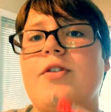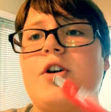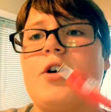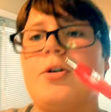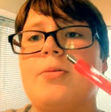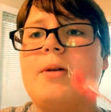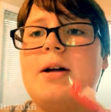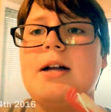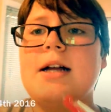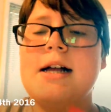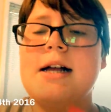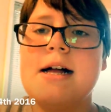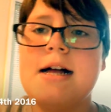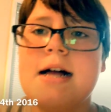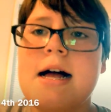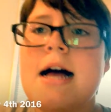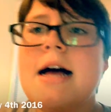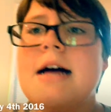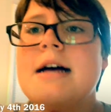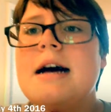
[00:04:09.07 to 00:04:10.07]
film
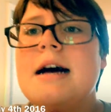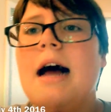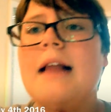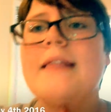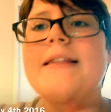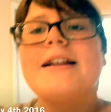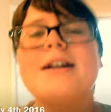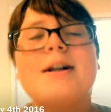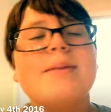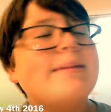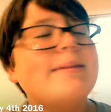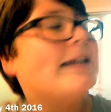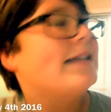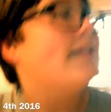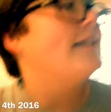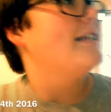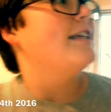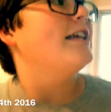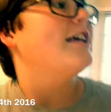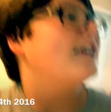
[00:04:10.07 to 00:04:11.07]
a little
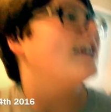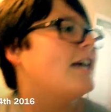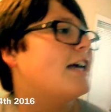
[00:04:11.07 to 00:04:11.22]
bit.